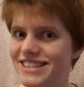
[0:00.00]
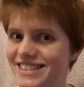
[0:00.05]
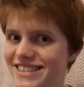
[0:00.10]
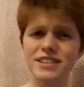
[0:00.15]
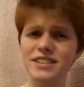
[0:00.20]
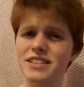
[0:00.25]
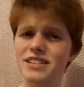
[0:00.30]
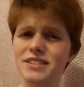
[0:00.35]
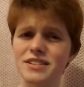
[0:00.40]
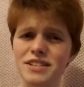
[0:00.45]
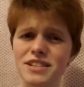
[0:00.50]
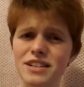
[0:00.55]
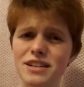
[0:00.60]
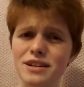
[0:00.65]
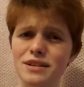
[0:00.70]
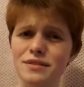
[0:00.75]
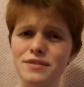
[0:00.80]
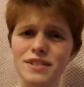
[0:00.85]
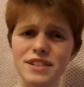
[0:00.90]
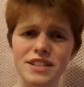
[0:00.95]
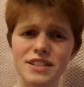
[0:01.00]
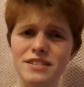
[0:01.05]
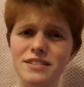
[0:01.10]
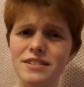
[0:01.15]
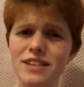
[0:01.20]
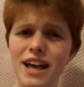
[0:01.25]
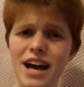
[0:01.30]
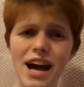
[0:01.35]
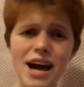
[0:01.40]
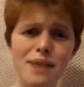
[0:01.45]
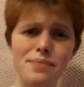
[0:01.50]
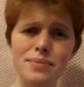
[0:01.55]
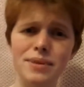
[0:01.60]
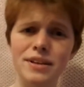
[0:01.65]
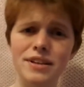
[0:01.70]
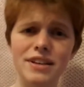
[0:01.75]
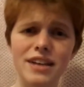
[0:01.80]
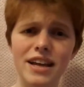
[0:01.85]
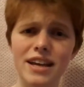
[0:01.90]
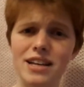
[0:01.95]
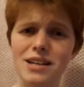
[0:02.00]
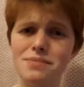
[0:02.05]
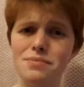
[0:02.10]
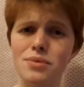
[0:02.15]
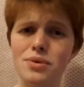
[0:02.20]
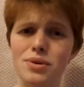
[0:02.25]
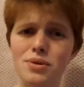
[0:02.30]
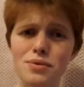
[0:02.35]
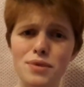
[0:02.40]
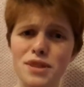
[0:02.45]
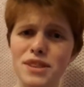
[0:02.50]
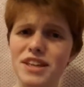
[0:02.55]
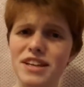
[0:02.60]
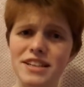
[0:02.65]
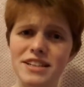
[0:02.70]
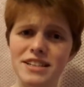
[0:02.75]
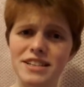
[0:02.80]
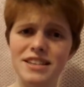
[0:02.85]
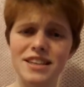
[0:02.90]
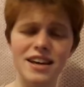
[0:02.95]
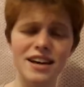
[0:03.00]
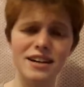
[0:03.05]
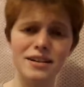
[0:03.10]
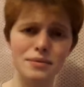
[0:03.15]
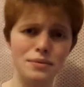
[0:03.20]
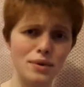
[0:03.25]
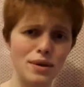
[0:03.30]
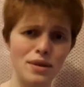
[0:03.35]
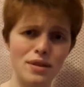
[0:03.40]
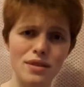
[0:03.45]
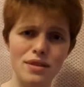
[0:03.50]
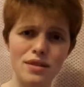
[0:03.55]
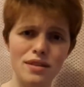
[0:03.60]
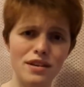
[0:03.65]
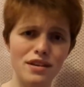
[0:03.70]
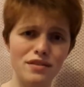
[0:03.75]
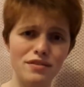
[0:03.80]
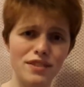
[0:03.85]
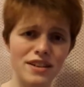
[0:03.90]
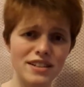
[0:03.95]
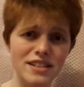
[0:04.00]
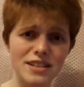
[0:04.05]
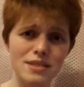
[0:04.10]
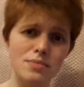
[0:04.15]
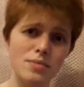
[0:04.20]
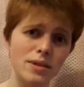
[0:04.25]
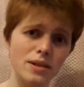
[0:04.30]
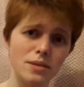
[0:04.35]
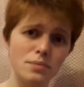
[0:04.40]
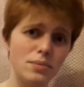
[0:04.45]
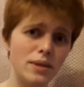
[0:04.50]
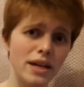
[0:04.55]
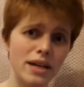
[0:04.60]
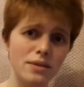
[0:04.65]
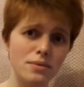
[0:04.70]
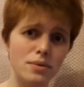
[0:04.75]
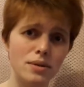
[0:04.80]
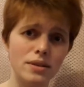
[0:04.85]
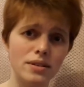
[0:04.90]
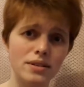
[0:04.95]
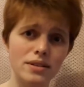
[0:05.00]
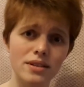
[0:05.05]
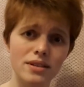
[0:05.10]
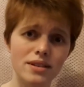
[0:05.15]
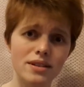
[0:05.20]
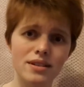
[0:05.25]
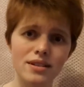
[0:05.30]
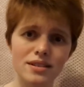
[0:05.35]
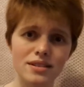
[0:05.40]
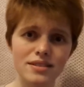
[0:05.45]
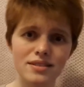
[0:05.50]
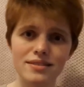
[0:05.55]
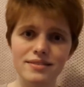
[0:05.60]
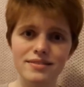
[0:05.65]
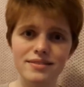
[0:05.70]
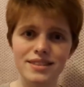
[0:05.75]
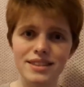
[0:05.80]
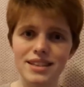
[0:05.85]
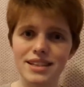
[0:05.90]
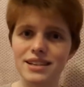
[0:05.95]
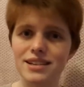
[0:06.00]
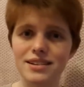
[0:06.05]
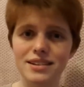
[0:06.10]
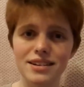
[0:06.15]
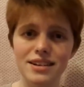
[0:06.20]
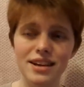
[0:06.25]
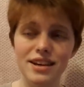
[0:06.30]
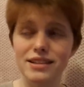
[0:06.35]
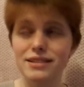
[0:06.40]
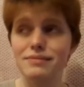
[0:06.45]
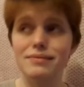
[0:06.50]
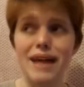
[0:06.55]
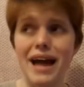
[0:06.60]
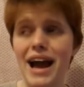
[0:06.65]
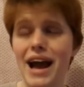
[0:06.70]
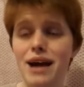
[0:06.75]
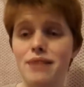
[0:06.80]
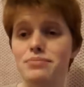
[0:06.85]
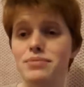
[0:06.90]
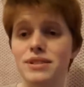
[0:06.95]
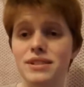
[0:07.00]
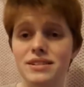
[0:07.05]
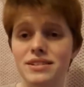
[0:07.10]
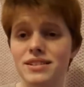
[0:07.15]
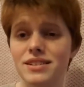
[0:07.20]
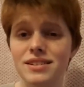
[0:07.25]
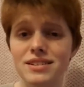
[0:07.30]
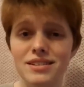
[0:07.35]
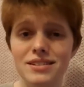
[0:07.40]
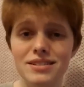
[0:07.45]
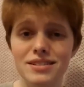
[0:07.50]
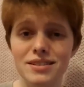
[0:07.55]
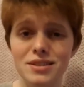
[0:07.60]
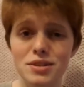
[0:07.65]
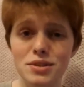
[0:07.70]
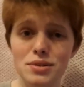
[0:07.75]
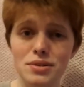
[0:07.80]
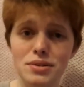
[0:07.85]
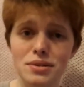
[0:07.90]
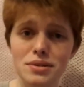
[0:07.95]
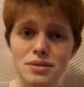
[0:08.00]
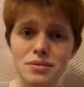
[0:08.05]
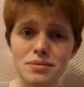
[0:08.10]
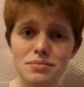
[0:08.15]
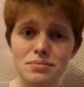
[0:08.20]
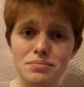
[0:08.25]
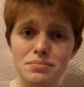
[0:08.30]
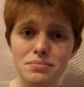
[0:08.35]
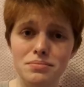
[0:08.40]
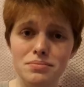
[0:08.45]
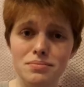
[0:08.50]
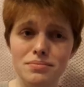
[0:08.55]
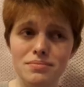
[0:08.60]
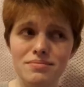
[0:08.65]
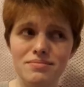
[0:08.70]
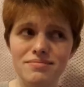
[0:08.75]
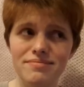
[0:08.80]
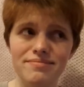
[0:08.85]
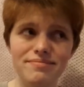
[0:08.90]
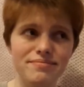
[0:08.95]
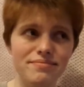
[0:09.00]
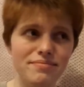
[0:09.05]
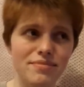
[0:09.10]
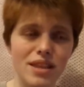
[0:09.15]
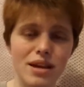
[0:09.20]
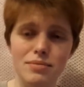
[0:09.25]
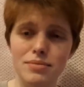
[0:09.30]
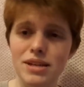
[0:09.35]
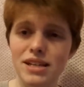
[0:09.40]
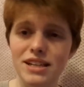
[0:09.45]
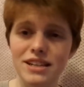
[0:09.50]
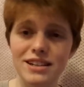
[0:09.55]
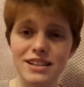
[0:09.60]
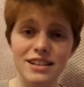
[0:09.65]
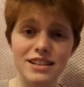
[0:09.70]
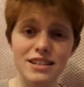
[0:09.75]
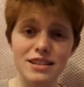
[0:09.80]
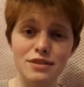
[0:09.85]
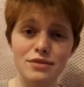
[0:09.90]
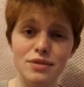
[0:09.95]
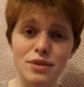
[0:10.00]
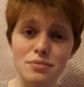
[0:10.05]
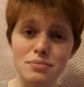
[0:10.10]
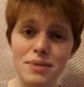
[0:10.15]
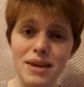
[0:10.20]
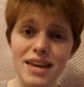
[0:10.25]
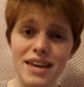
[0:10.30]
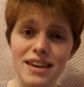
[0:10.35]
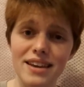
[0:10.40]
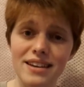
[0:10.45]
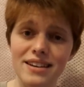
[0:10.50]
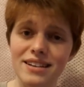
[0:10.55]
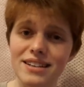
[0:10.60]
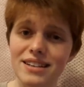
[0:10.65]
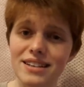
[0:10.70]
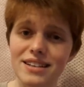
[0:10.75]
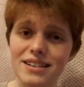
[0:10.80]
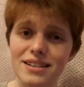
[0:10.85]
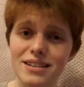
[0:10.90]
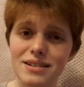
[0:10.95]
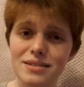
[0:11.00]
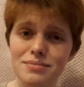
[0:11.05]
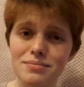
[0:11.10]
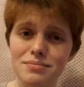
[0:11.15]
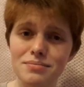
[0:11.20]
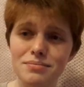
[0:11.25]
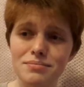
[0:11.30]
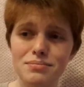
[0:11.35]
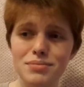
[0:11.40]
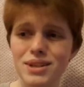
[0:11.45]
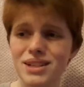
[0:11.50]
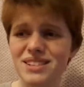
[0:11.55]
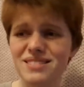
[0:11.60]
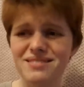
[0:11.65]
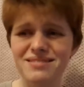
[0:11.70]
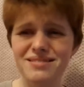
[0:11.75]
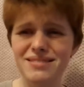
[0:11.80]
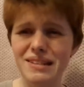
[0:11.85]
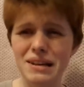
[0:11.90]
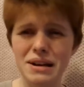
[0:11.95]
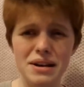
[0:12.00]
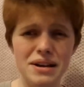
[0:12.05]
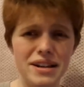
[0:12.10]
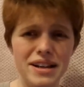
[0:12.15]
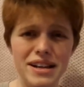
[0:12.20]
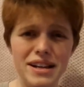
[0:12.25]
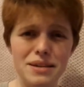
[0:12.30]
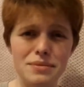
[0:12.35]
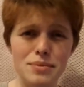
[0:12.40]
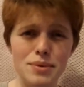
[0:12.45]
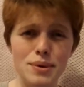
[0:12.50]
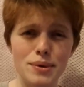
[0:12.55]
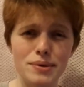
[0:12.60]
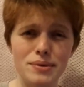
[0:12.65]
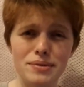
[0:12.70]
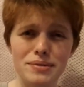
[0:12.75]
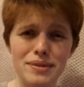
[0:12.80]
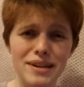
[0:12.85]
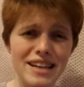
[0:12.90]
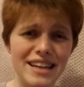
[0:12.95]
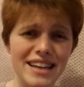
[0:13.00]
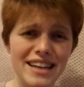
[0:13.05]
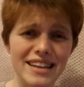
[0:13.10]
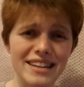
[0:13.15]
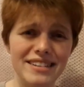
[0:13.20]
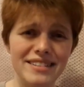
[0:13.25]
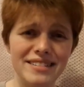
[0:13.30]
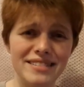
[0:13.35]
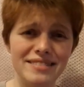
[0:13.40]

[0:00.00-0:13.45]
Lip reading: Cutting yourself doesn't happen anymore with this than with a fancy multi-blade one. It happens, sure. I mean, at least if you're me. But not anymore, really.